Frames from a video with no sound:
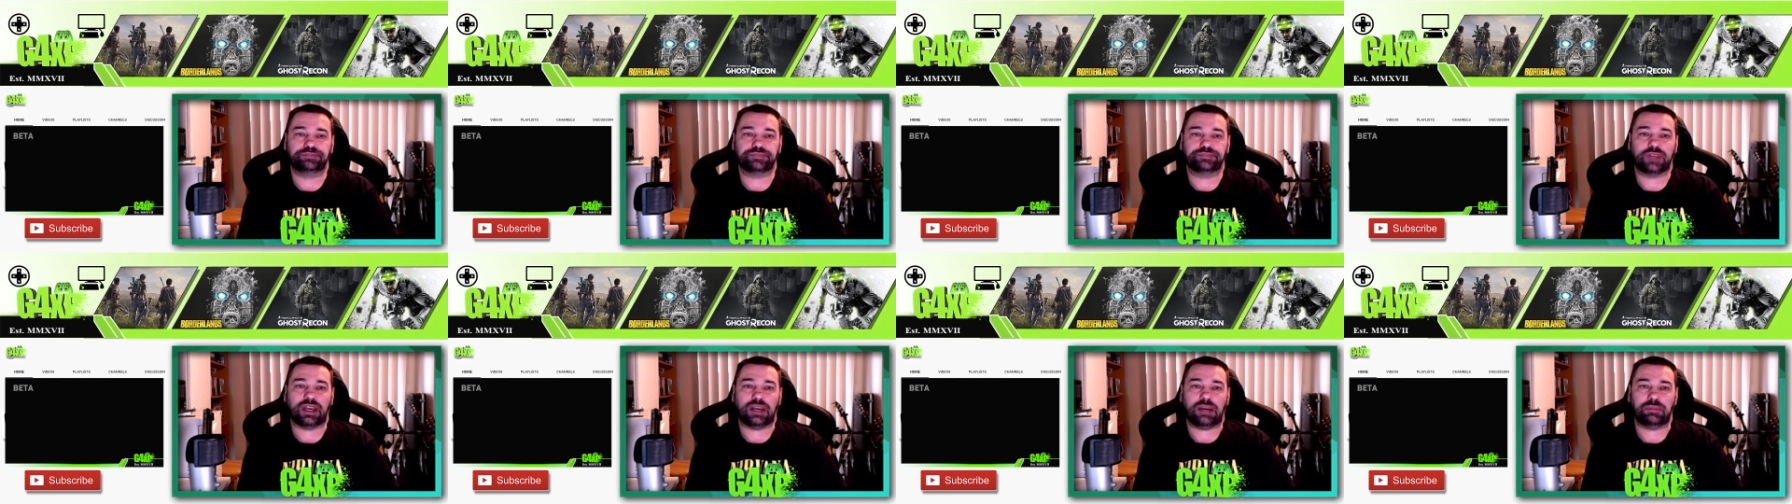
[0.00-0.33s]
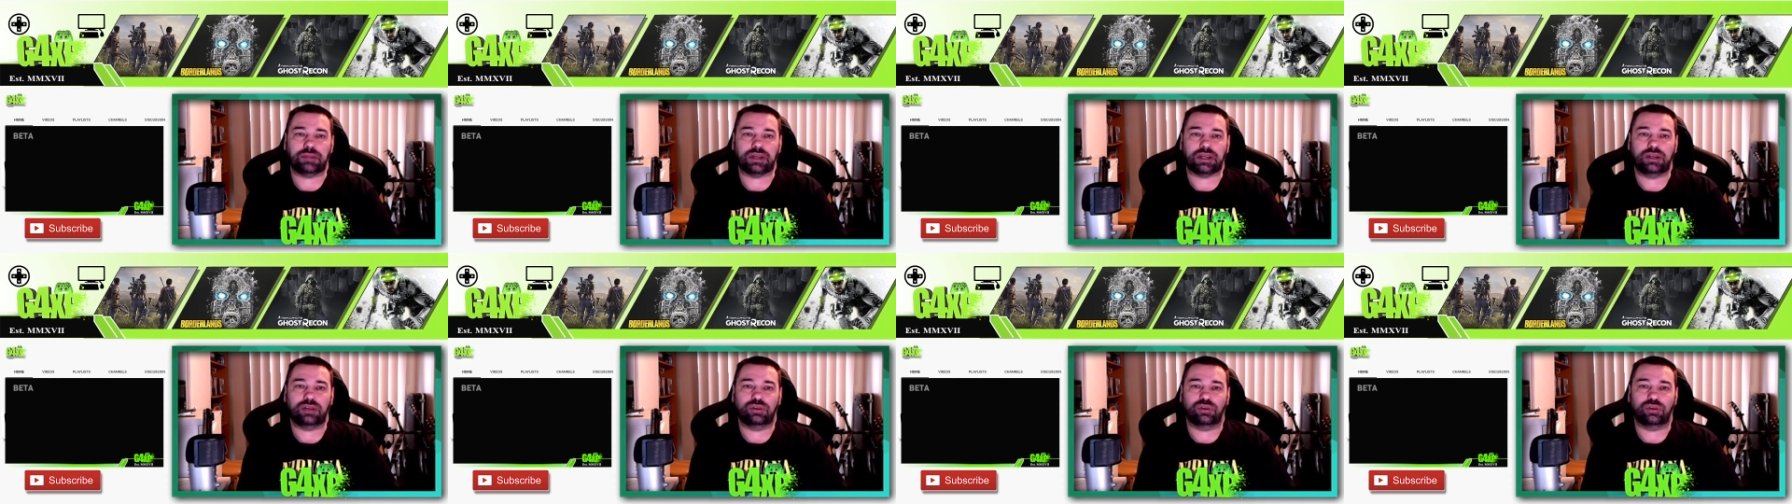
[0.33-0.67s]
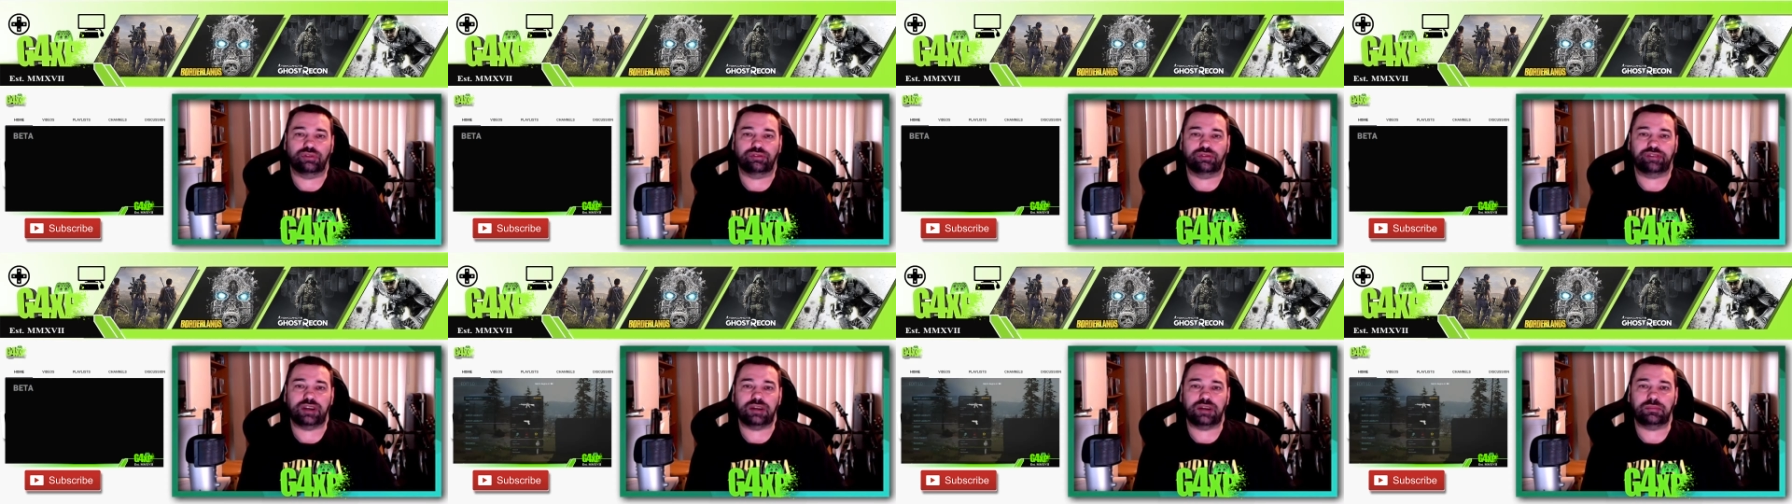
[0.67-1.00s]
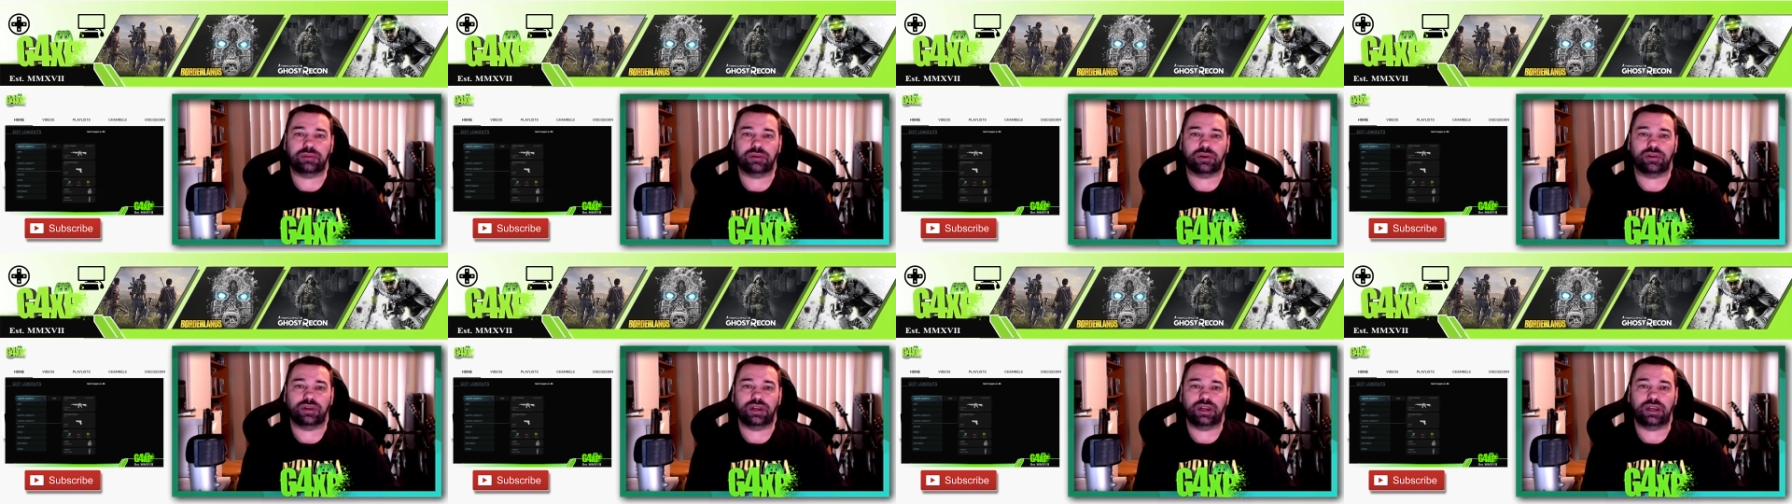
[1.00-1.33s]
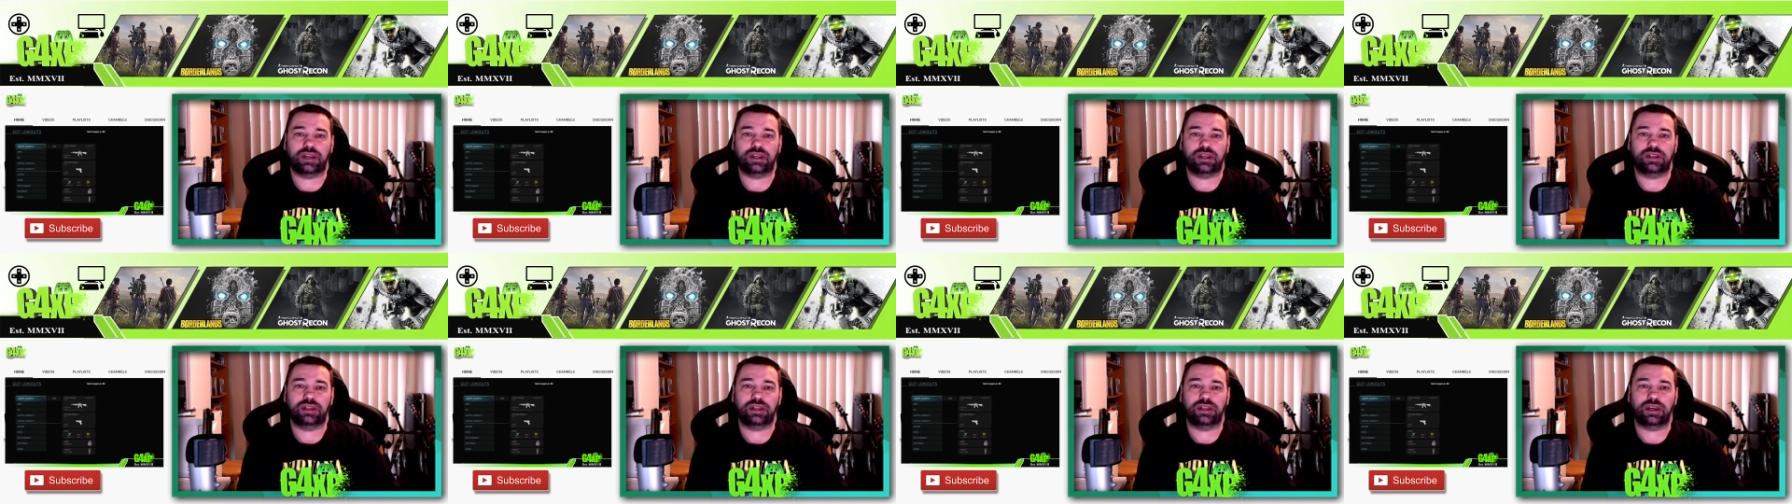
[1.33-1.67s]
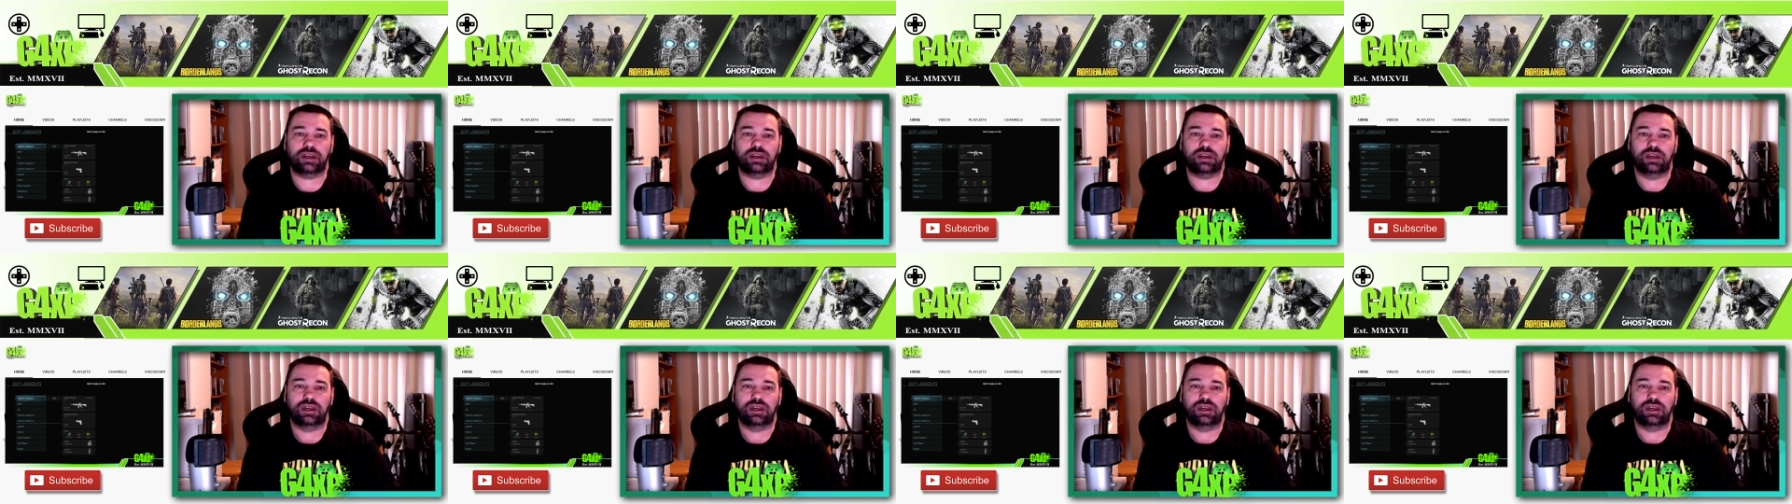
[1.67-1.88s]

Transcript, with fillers: coming in November. In that,